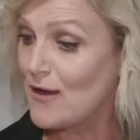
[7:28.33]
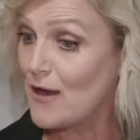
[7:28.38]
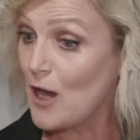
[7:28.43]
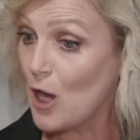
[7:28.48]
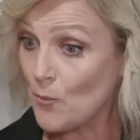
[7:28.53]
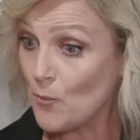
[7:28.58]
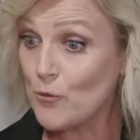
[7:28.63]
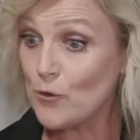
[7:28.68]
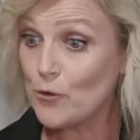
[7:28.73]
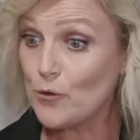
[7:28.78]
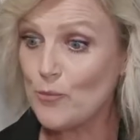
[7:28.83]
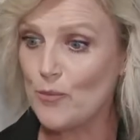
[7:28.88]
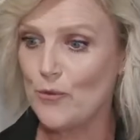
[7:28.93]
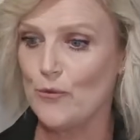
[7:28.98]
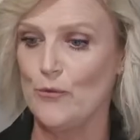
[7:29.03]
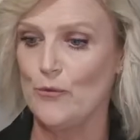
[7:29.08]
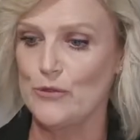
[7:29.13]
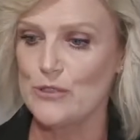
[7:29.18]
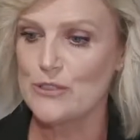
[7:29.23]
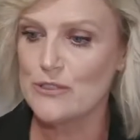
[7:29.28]
a mood
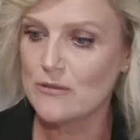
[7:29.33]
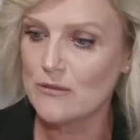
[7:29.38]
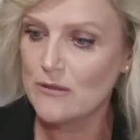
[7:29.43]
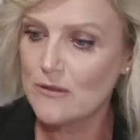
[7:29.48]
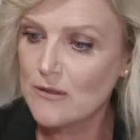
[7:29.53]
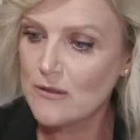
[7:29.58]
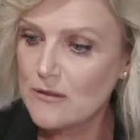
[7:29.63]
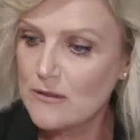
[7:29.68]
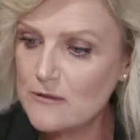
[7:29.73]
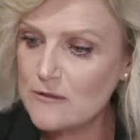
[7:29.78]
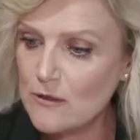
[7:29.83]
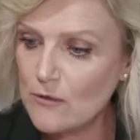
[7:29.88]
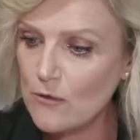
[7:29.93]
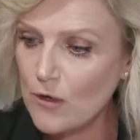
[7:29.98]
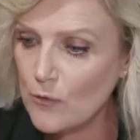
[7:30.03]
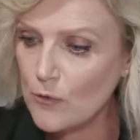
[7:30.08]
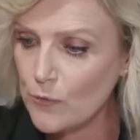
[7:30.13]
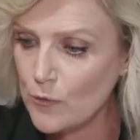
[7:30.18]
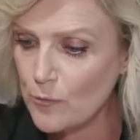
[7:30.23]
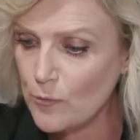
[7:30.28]
board. So I
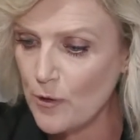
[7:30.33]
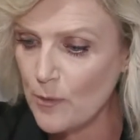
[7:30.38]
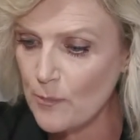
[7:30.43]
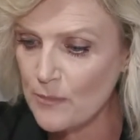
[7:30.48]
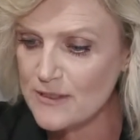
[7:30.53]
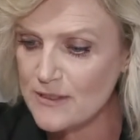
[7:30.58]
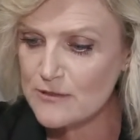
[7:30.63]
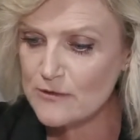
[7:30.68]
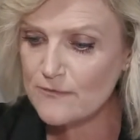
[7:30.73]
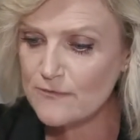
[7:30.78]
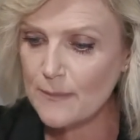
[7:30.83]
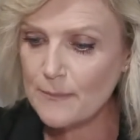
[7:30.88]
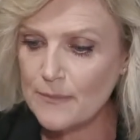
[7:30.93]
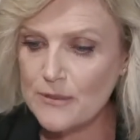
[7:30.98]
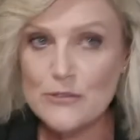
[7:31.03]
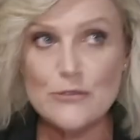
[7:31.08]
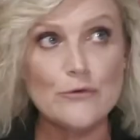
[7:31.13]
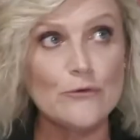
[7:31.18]
will pop myself up into